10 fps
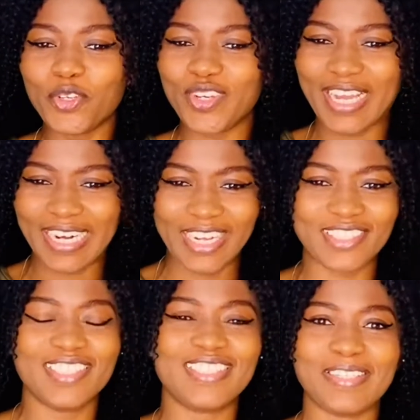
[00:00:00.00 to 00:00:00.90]
You can't
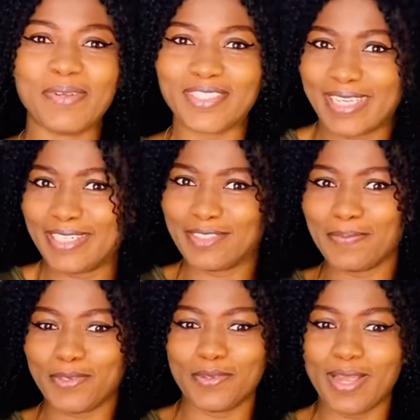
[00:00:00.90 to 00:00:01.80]
actually see because I need
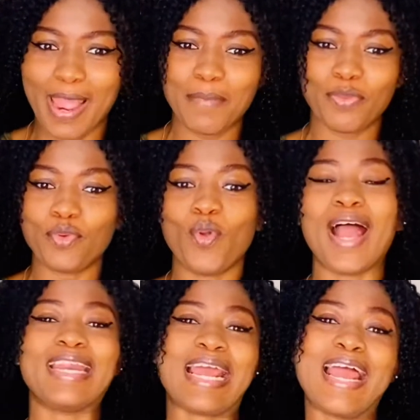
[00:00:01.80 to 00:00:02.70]
something to guide me through,
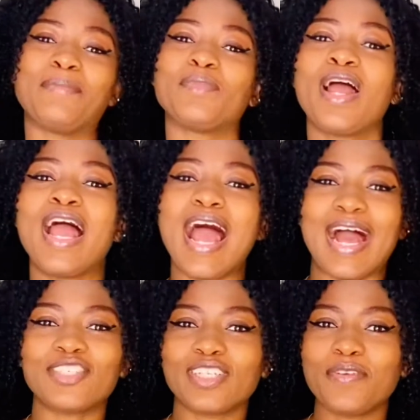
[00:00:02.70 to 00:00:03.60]
and I'm
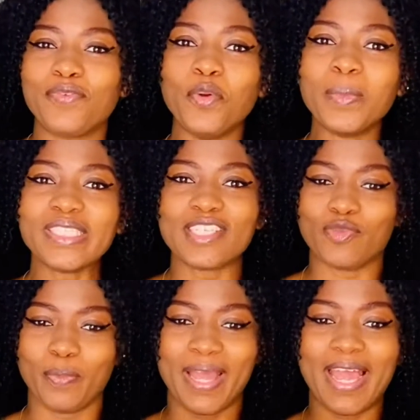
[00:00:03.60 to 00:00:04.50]
actually filming this
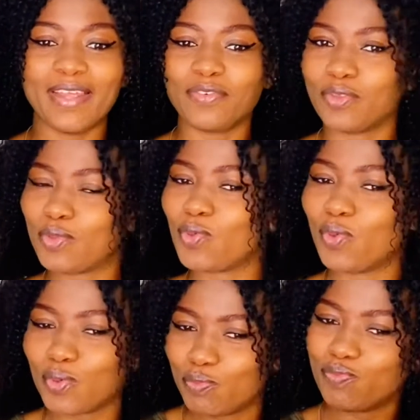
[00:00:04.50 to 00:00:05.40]
with my iPhone,
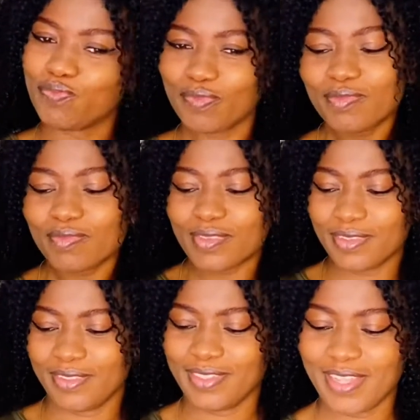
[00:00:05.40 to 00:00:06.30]
so
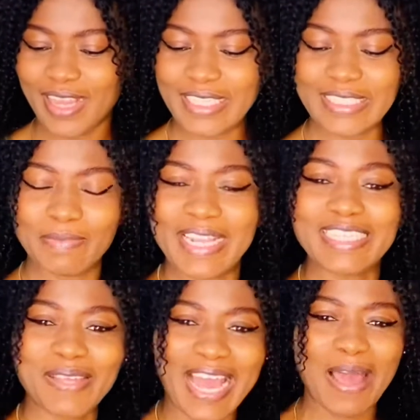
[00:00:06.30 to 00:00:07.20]

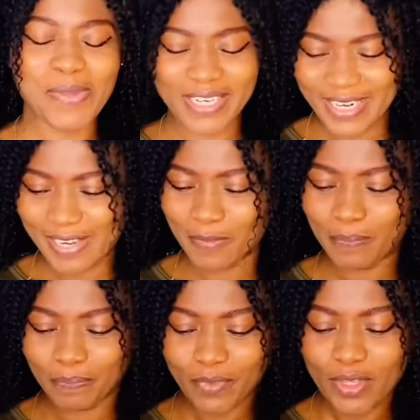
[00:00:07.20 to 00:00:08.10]
let's be calming down.
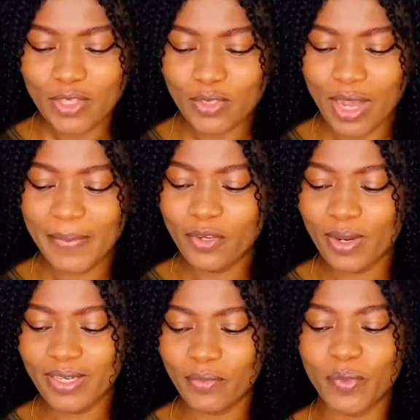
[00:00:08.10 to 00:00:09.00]
So I'll be
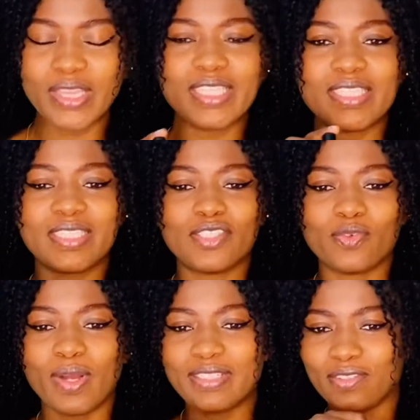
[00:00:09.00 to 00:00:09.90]
going in with this
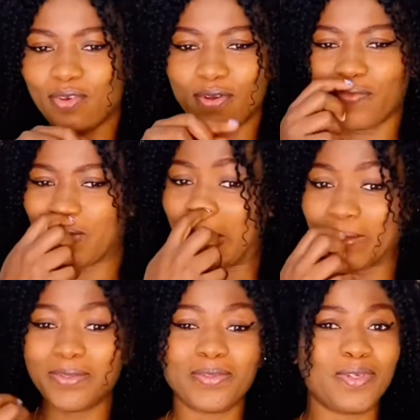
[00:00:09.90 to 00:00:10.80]
Schwarzkopf. I
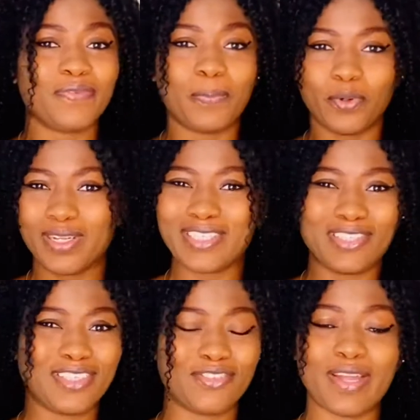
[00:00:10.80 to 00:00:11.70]
don't know if the
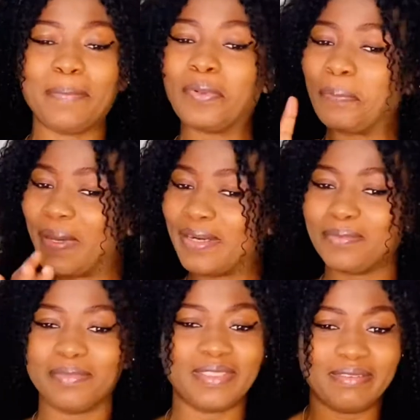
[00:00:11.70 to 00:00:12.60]
pronunciation is right, but
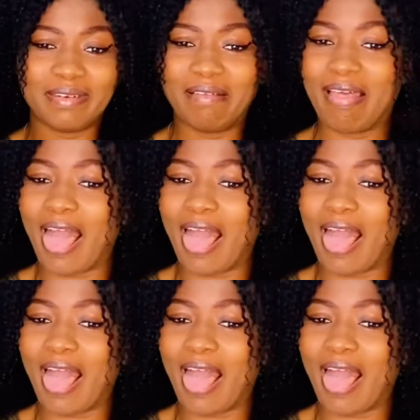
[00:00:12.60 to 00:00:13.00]
pardon me, no.